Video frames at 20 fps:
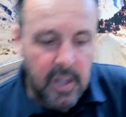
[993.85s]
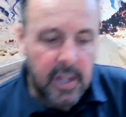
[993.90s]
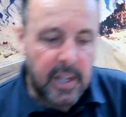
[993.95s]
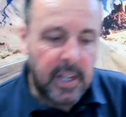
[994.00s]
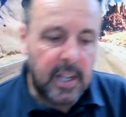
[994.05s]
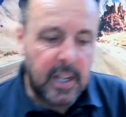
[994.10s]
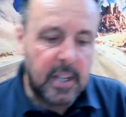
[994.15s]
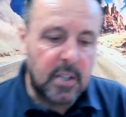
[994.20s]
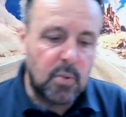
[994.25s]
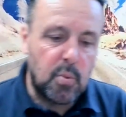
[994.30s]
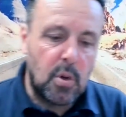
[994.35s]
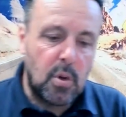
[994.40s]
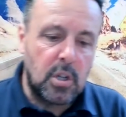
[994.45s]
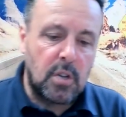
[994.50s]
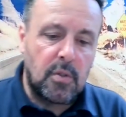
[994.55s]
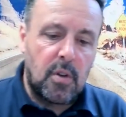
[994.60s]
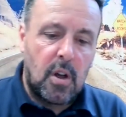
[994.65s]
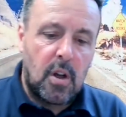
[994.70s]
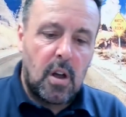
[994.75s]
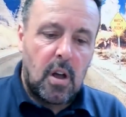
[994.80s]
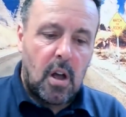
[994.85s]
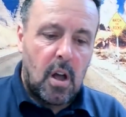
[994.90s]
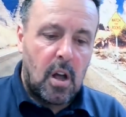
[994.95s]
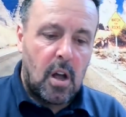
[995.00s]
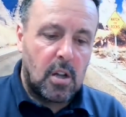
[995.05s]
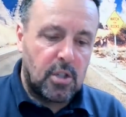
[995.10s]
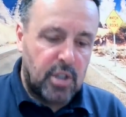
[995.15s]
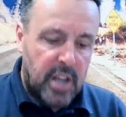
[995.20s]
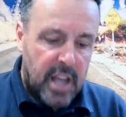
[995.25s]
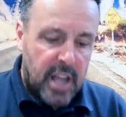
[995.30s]
He is one of our
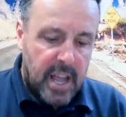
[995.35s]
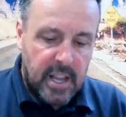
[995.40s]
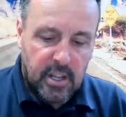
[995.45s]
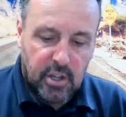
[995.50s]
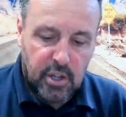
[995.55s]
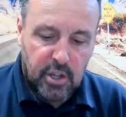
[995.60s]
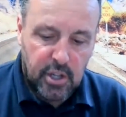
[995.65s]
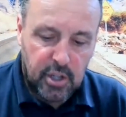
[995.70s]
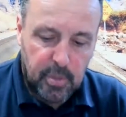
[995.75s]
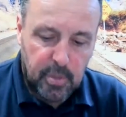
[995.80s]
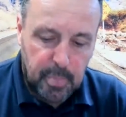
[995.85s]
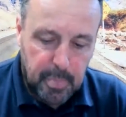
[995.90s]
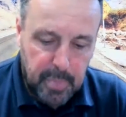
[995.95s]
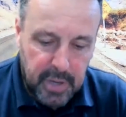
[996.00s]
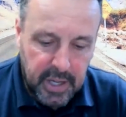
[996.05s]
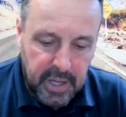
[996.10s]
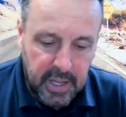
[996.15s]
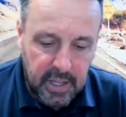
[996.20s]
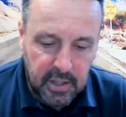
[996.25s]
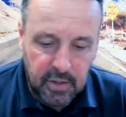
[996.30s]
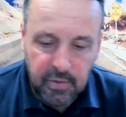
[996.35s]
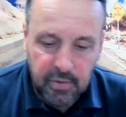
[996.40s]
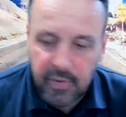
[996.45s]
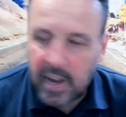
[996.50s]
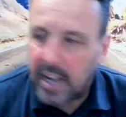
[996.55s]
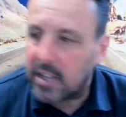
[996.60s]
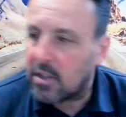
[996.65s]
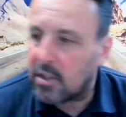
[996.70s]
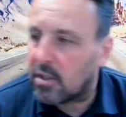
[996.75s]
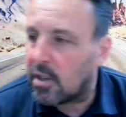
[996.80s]
RJH's biggest
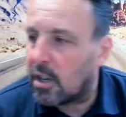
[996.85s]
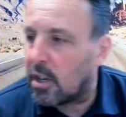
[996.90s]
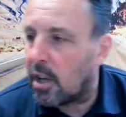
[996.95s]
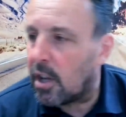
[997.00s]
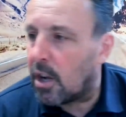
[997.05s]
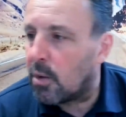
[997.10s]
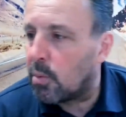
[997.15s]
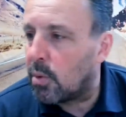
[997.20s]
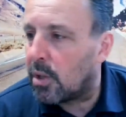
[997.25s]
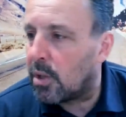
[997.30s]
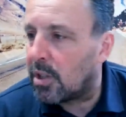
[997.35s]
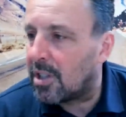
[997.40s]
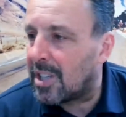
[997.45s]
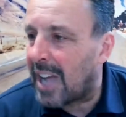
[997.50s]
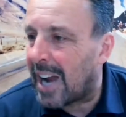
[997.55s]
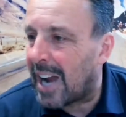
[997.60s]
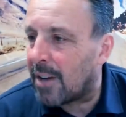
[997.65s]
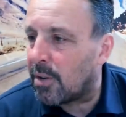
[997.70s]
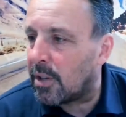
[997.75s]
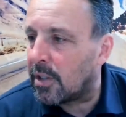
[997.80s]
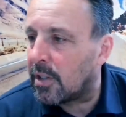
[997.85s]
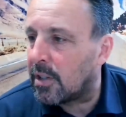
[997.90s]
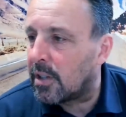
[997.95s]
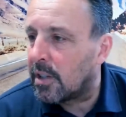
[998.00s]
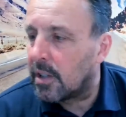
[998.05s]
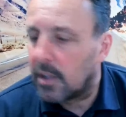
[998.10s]
fans, along with Darren.